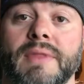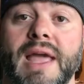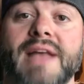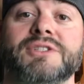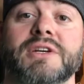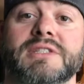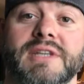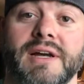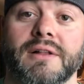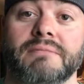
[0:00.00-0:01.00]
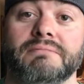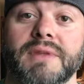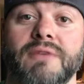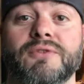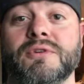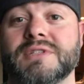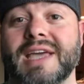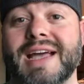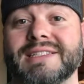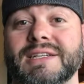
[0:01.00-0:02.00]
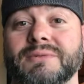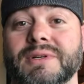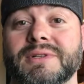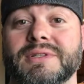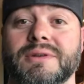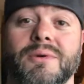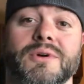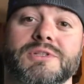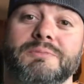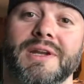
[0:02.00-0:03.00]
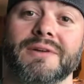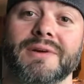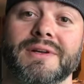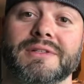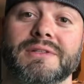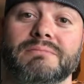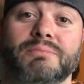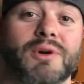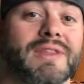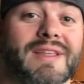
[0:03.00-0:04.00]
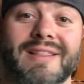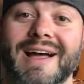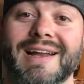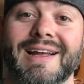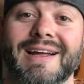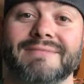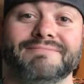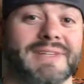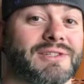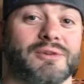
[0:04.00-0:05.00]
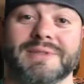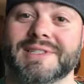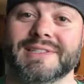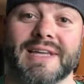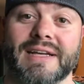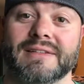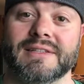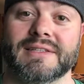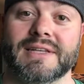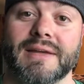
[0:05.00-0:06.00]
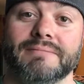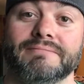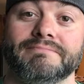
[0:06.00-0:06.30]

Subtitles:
As you could tell, if you use casting reels or spinning reels, putting the line on is almost exactly the same.